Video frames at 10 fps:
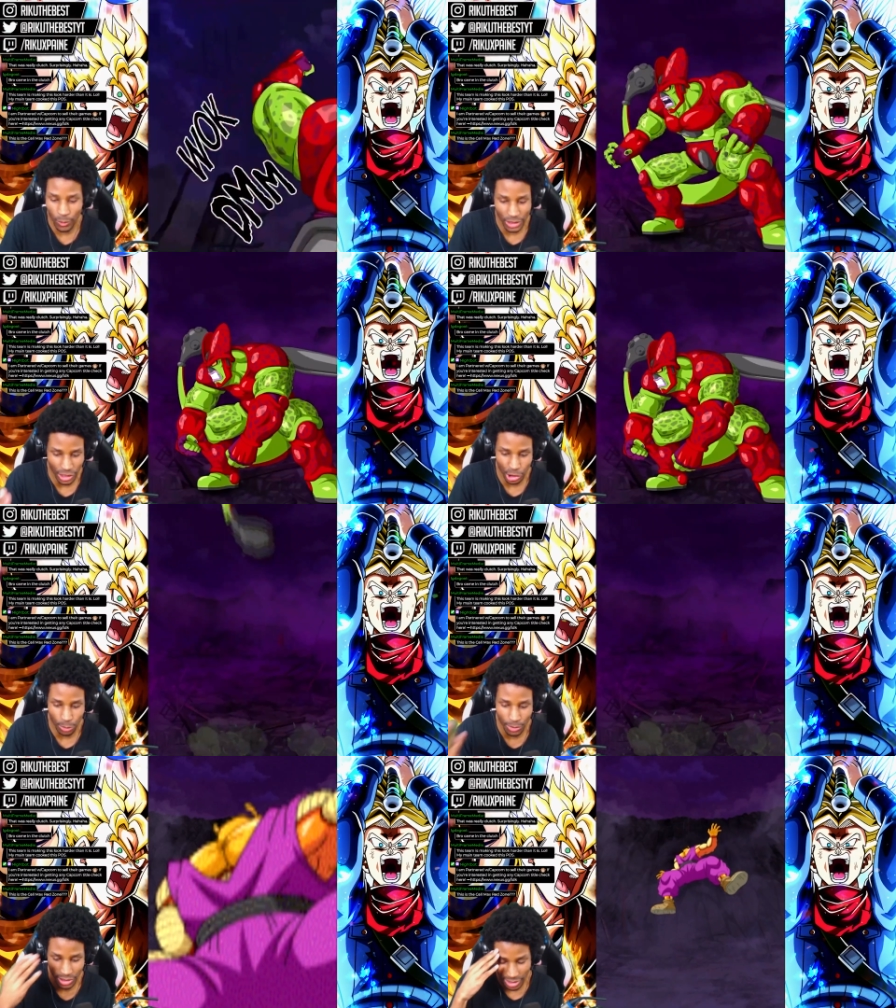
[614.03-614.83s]
when she
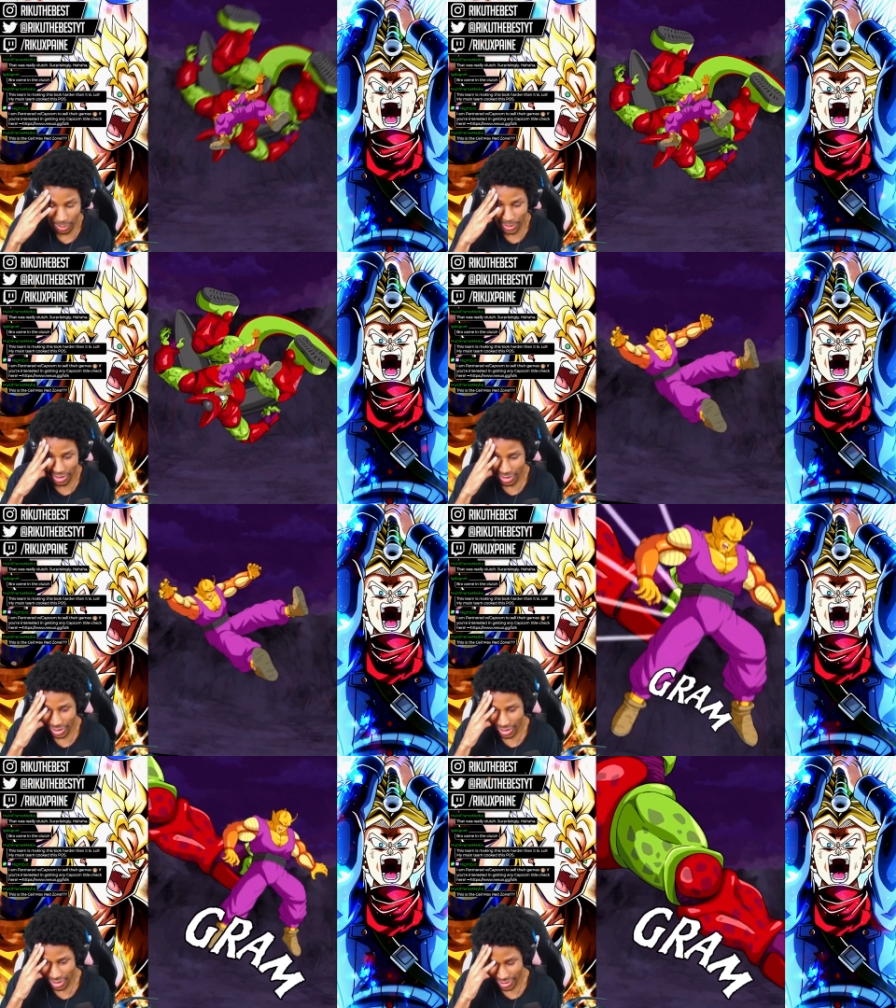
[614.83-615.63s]
supers the enemy.
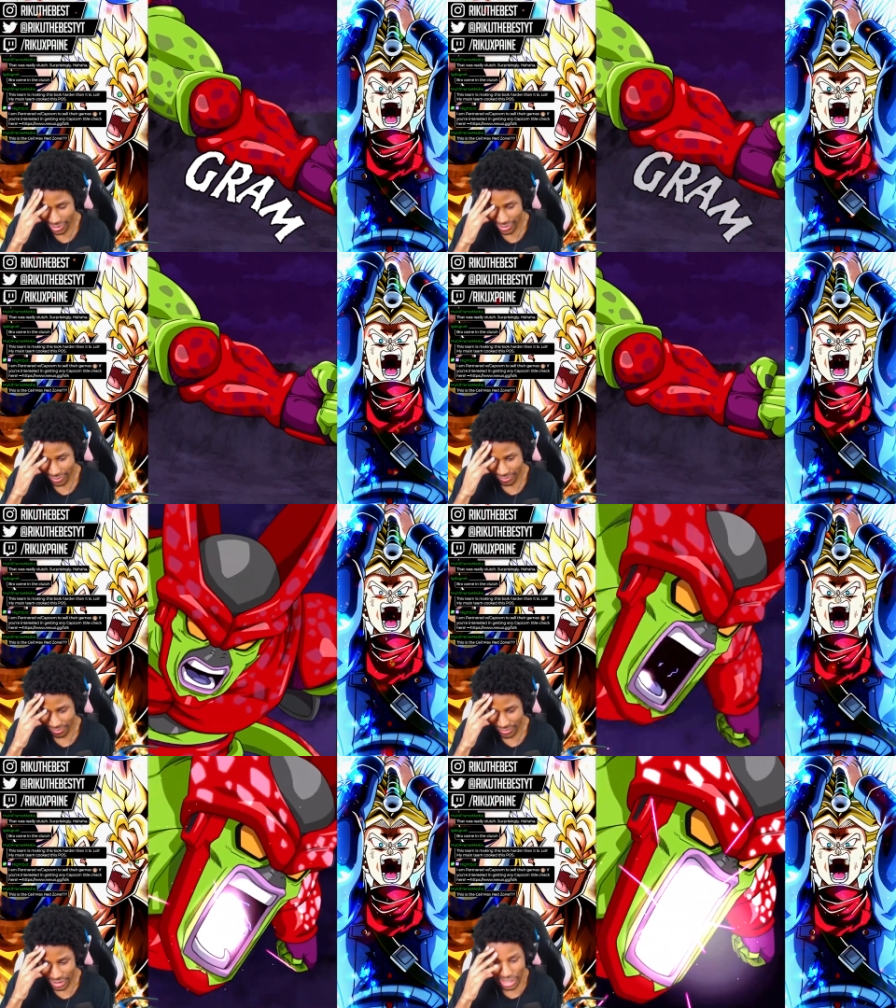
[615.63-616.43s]
So